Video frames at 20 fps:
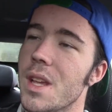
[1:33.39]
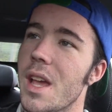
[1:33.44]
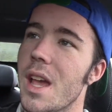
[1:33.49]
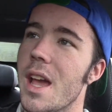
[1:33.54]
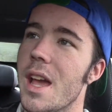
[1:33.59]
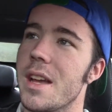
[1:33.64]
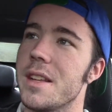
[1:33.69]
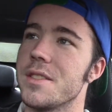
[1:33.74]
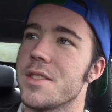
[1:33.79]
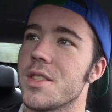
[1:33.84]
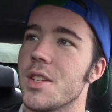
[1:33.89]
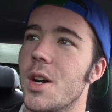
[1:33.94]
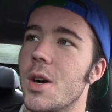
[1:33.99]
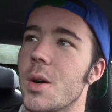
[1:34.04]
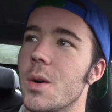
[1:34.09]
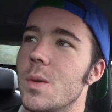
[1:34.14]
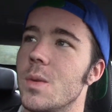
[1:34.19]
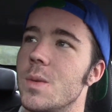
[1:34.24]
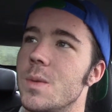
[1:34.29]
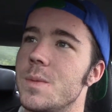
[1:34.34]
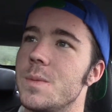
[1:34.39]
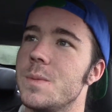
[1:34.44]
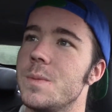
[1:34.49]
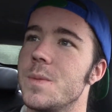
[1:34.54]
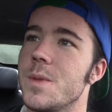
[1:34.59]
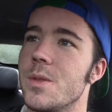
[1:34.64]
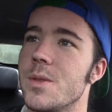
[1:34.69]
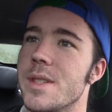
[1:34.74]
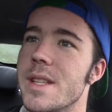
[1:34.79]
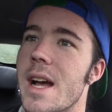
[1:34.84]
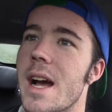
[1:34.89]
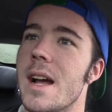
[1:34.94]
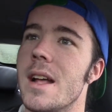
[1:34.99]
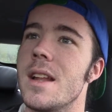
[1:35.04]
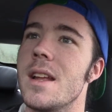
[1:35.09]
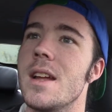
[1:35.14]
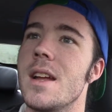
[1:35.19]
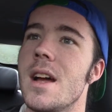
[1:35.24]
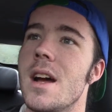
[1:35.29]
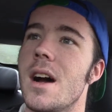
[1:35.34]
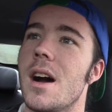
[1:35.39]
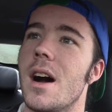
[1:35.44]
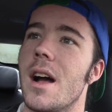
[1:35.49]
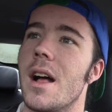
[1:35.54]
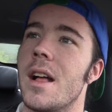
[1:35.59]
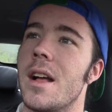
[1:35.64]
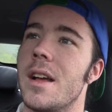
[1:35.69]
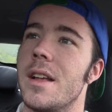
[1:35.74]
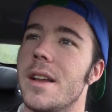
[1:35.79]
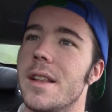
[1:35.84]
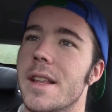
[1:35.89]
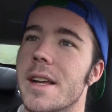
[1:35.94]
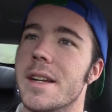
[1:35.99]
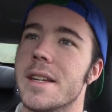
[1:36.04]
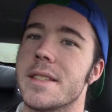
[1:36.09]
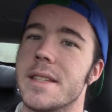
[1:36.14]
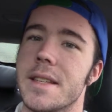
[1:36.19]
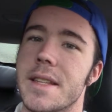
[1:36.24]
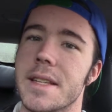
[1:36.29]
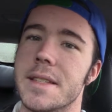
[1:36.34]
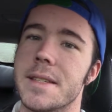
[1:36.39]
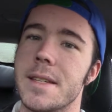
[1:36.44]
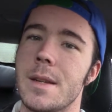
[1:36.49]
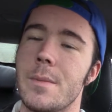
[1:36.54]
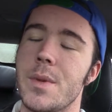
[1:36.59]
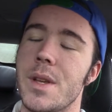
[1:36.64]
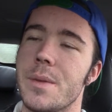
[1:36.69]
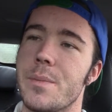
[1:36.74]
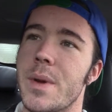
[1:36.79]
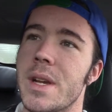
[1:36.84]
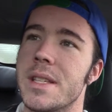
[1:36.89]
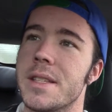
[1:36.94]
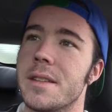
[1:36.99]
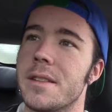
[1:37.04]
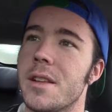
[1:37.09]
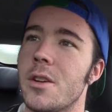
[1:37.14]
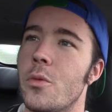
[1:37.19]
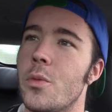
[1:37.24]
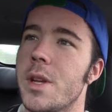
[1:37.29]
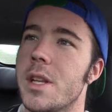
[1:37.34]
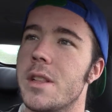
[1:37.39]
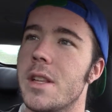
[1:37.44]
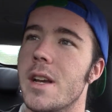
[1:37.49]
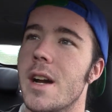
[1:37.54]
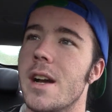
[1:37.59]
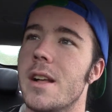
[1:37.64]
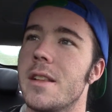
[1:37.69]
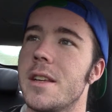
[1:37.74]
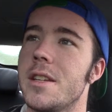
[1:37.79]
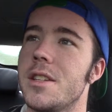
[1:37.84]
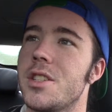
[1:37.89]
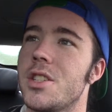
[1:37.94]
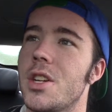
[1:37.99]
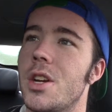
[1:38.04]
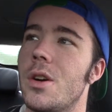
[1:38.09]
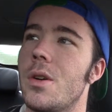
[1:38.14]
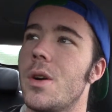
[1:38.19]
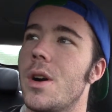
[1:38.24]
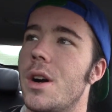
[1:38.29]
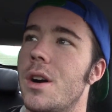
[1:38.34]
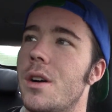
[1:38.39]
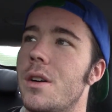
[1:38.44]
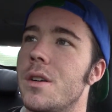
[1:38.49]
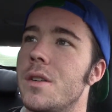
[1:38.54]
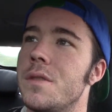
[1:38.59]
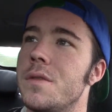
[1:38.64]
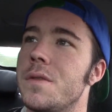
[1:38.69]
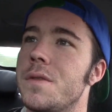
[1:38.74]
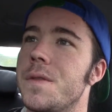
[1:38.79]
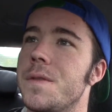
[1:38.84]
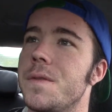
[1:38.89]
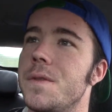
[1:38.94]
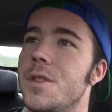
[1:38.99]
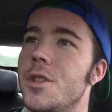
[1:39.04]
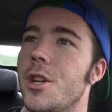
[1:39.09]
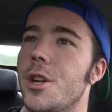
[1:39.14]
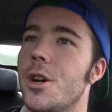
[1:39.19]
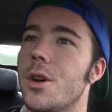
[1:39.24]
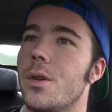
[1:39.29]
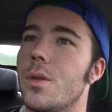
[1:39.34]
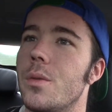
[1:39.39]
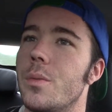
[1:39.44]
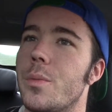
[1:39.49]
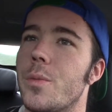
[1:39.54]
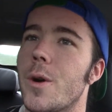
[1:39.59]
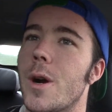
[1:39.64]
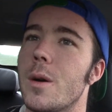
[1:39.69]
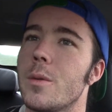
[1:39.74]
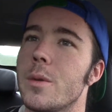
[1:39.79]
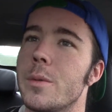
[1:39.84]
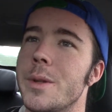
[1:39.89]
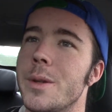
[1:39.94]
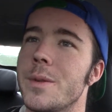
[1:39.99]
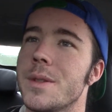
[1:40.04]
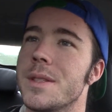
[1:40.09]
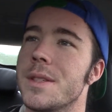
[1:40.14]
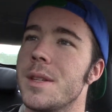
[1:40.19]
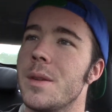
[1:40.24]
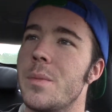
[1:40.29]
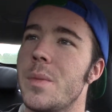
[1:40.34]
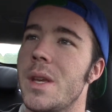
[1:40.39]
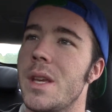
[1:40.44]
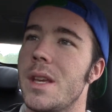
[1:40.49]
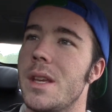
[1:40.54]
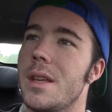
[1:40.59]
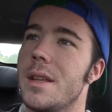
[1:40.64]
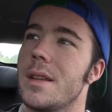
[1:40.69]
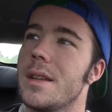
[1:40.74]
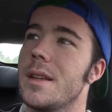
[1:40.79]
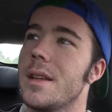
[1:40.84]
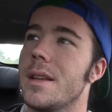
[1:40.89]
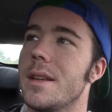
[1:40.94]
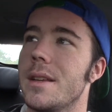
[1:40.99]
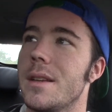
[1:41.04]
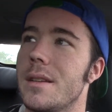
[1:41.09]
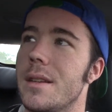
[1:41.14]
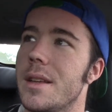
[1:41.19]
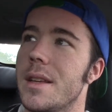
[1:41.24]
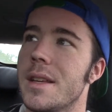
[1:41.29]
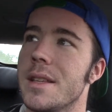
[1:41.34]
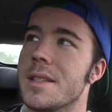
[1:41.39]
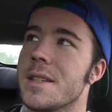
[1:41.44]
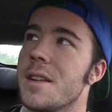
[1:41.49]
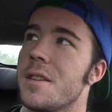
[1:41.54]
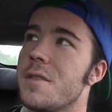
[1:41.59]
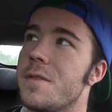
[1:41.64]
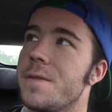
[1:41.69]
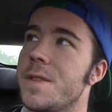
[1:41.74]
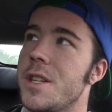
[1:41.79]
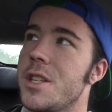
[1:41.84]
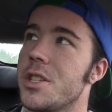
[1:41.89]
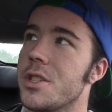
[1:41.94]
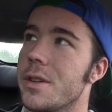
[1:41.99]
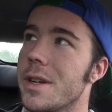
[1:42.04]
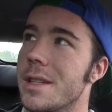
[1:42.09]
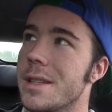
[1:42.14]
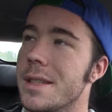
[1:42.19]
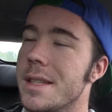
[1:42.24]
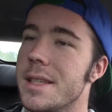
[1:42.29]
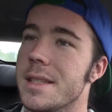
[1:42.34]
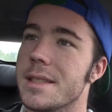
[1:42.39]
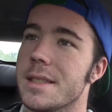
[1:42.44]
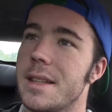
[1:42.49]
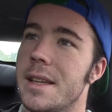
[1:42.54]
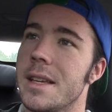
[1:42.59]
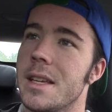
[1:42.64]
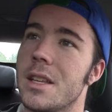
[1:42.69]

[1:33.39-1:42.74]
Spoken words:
and so there's that. Like I said, that's going to be basically a weekly highlight show of probably what's going to be. It's going to feature at least